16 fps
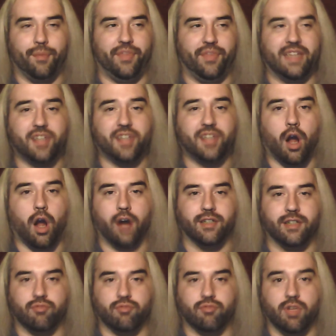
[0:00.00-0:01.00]
This card
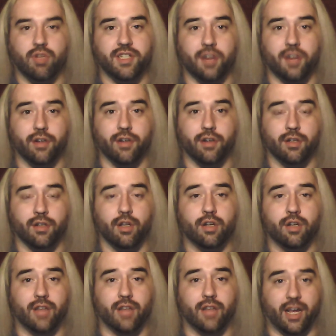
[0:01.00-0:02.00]
is really starting to
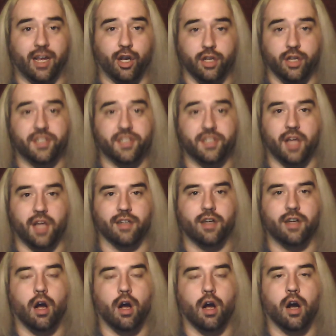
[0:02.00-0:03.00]
look like a good, solid
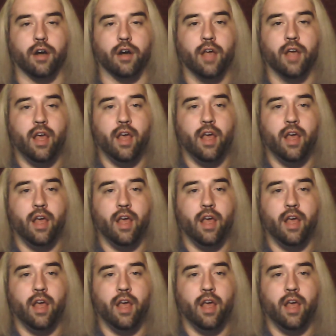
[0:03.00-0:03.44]
card.